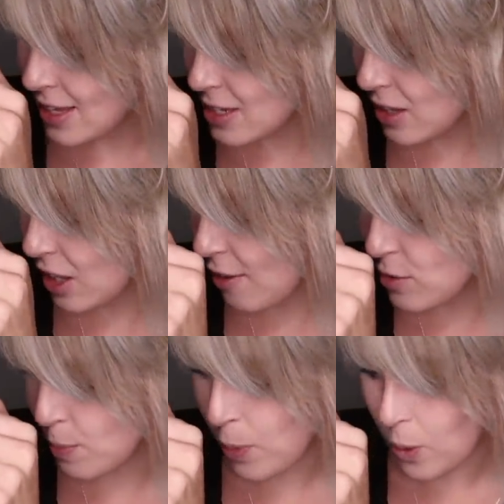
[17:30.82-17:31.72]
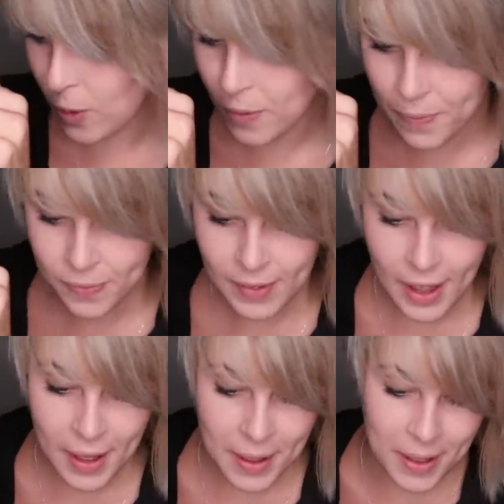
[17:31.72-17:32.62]
it's a lovely bowl.
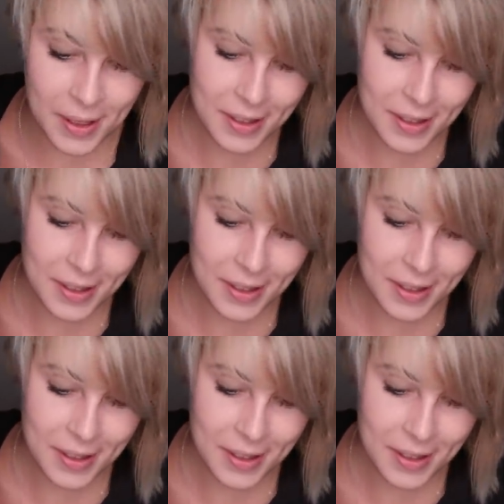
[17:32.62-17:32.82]
Uh,